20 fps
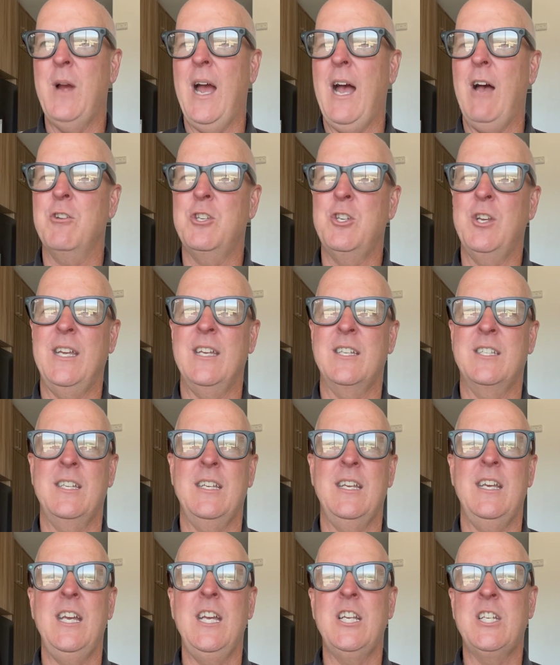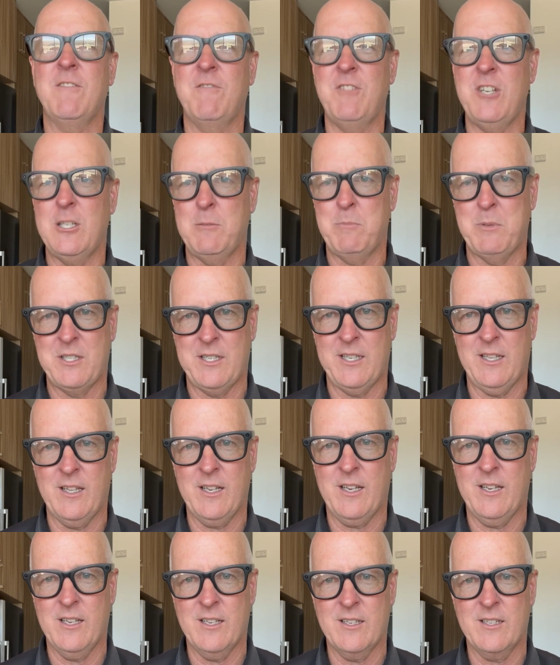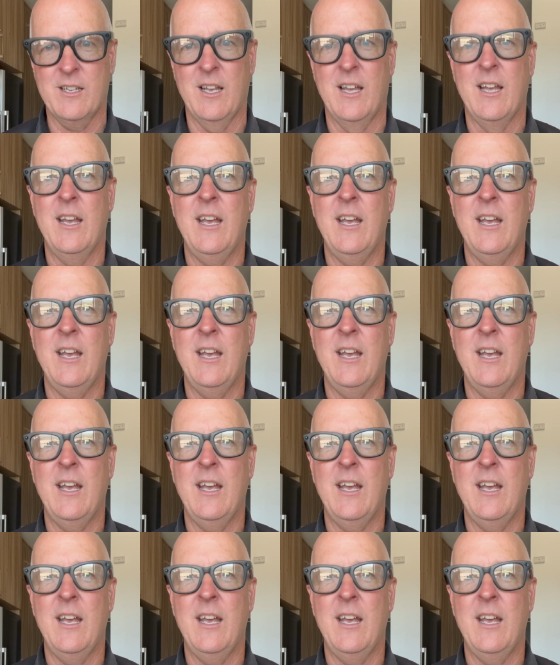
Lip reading: how to get to each of these basilicas